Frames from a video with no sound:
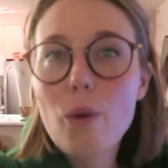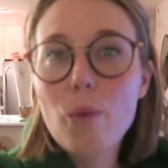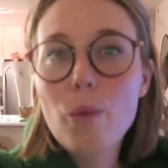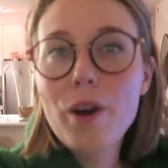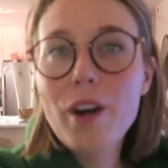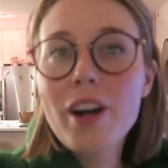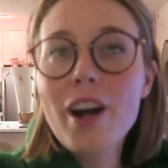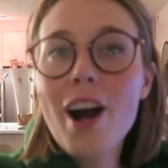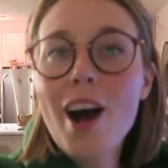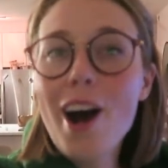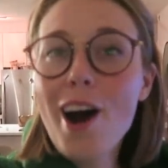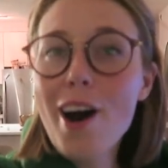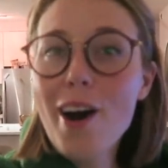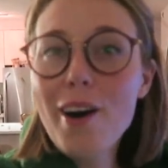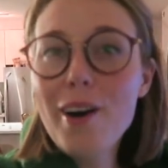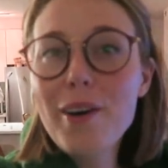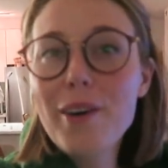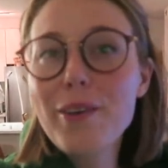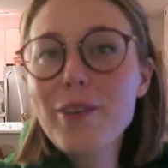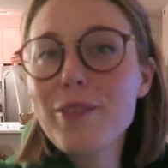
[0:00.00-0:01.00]
We're
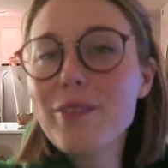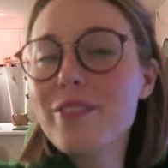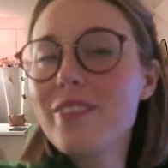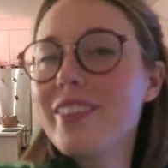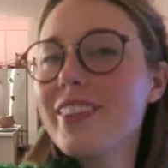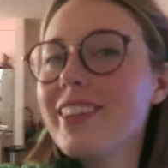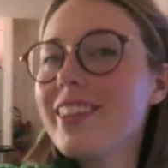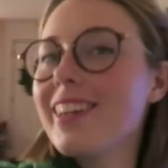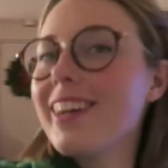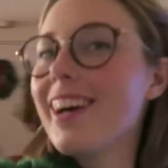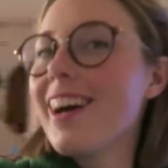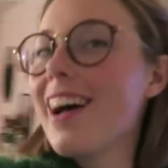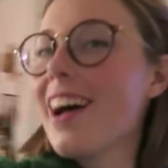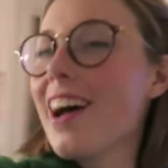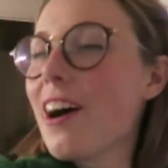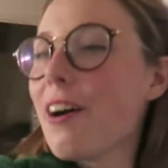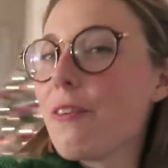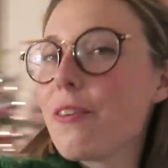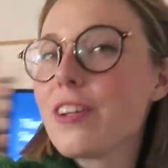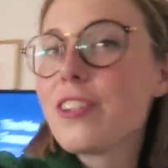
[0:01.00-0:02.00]
home.
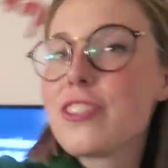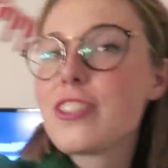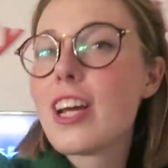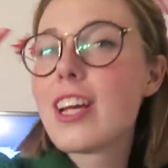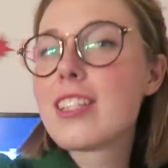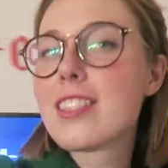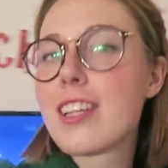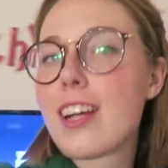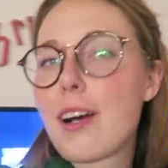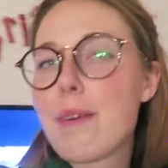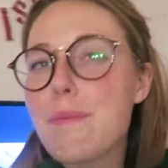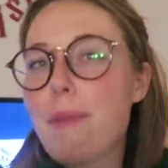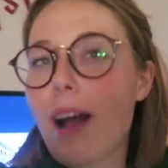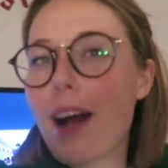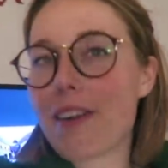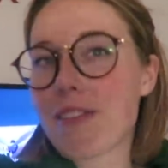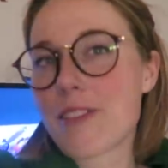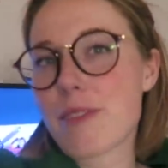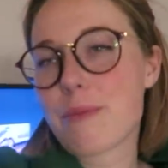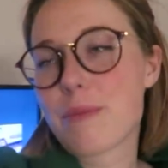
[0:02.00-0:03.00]
We just got
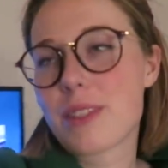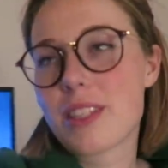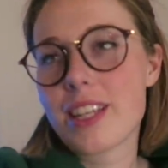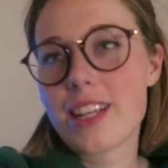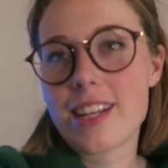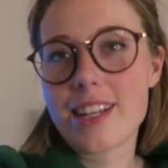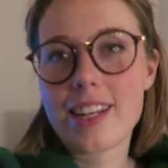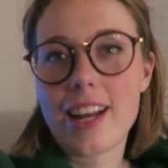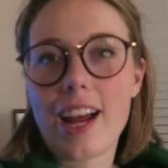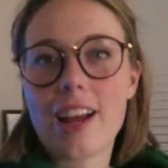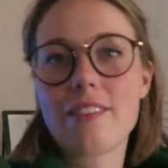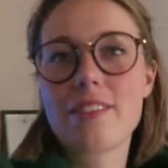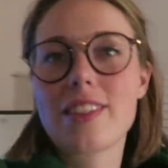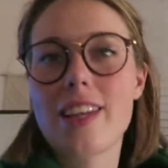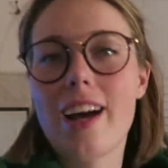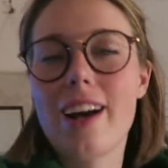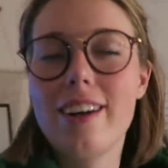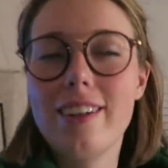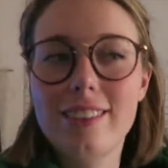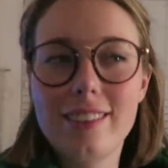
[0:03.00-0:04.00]
back from seeing Knives
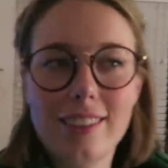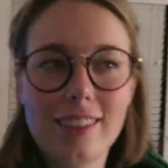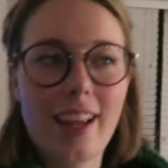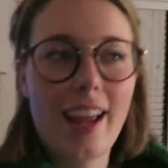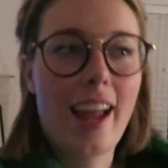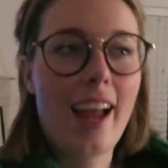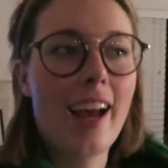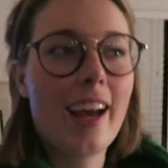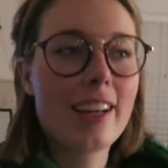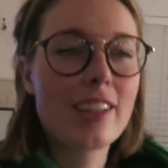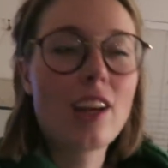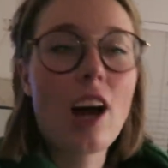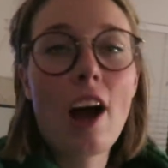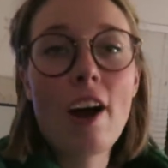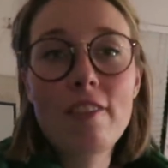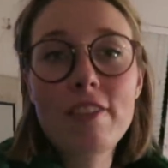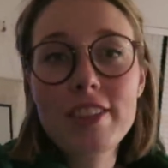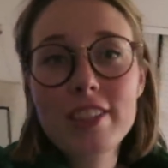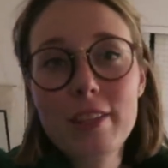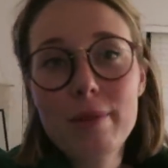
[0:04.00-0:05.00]
Out. And
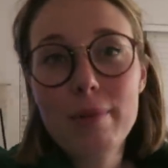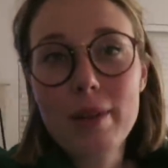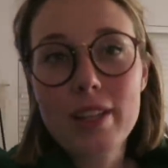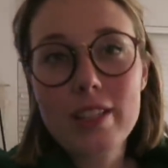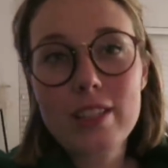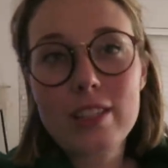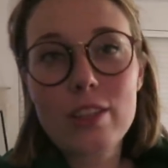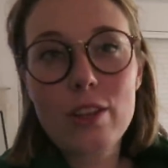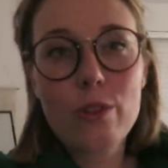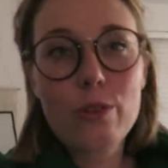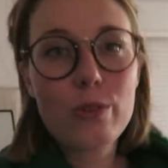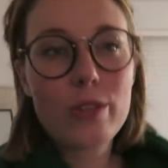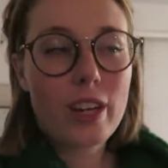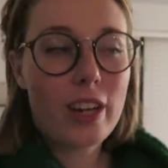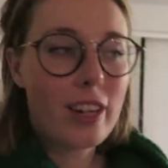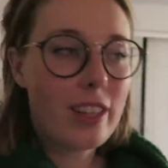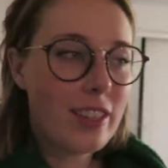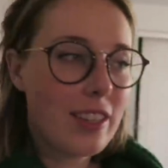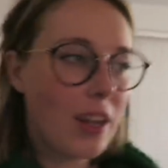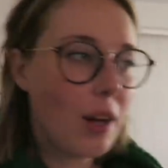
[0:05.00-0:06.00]
obviously because it's a
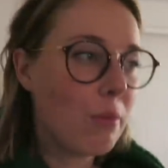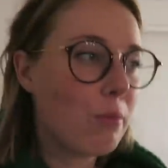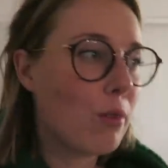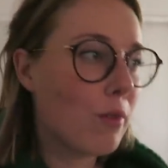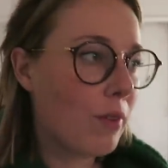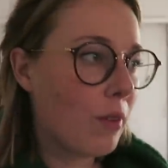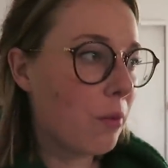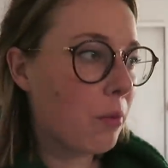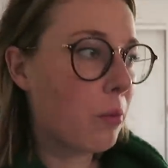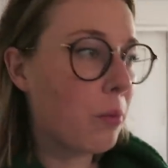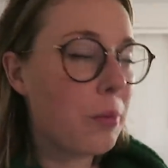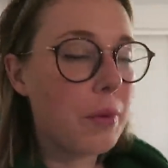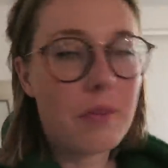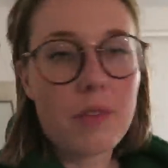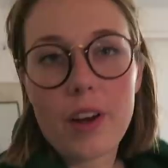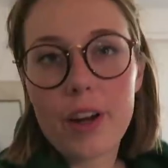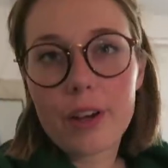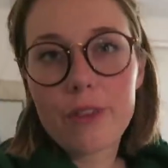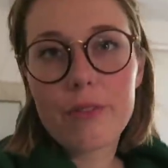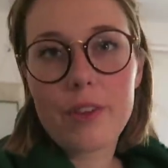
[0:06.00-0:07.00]
whodunit style movie, we'll be
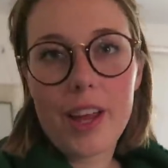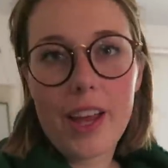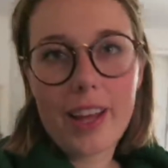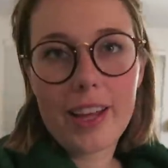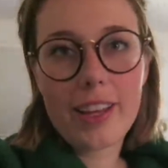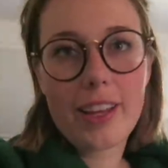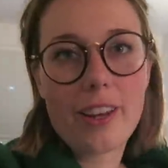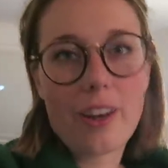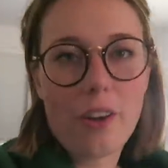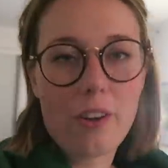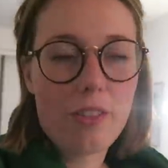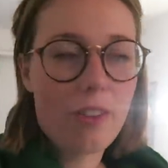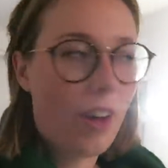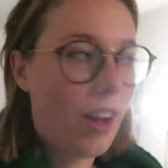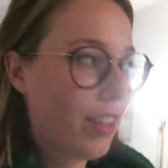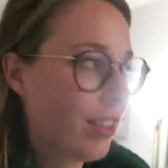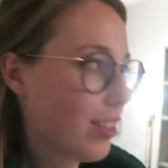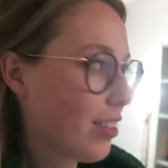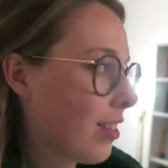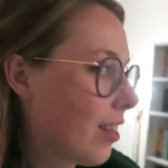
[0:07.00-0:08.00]
very vague in our
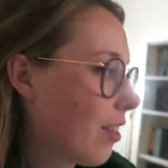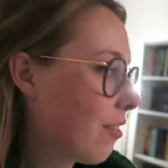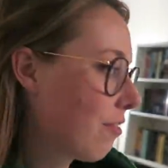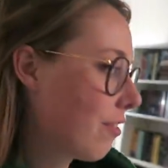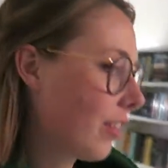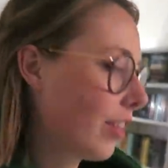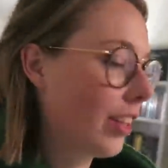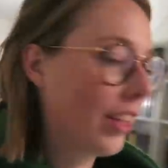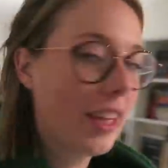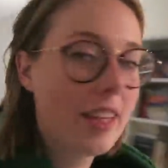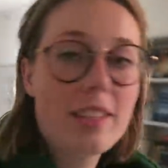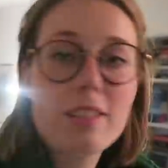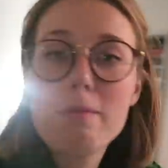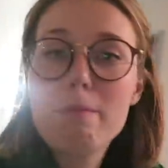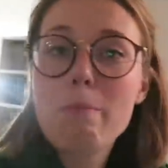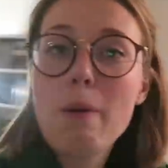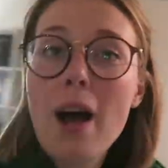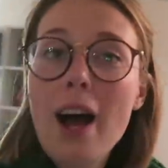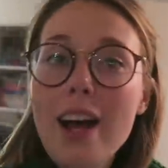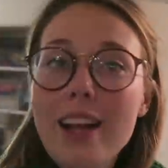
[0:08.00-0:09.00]
thoughts and feelings.
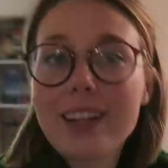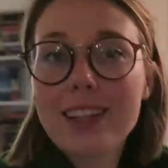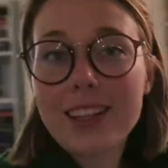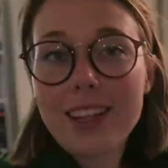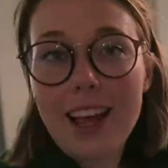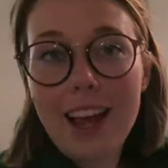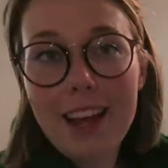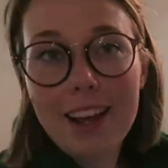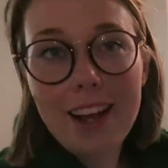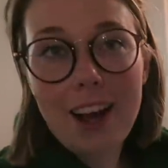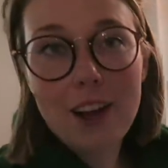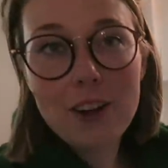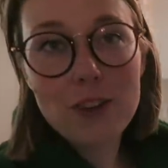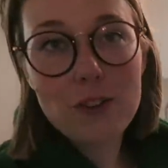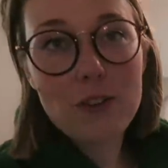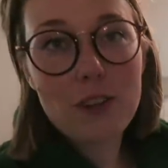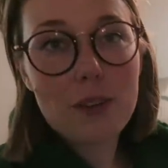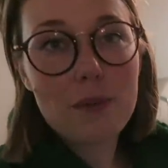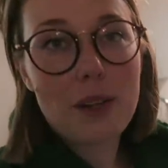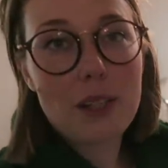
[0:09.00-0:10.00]
But Clay, how do
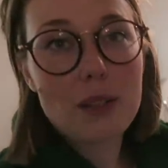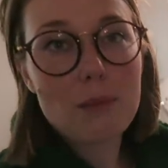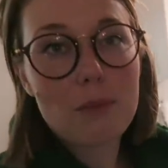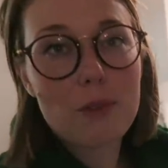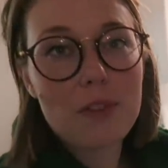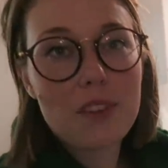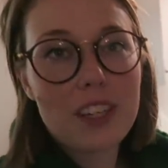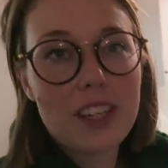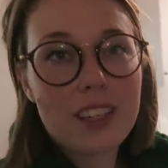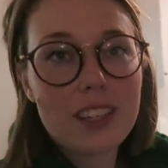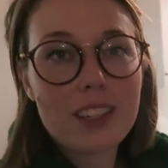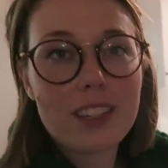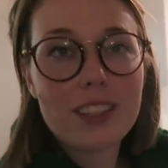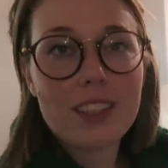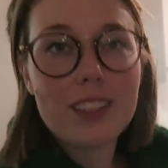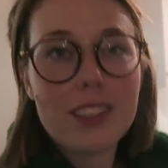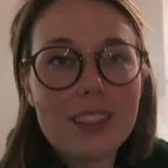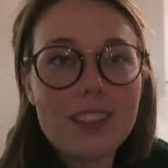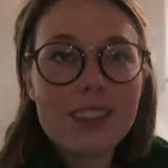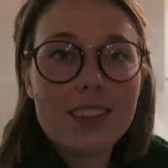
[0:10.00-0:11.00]
you feel about the movie?
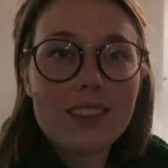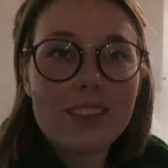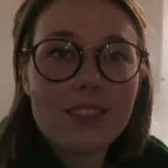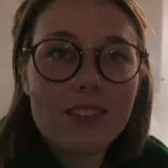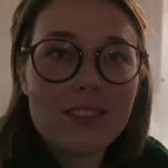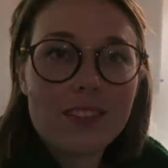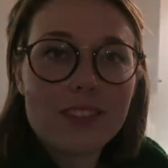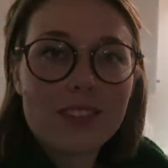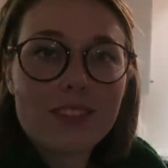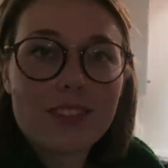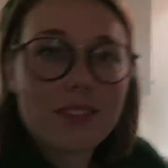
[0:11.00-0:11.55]
It was good.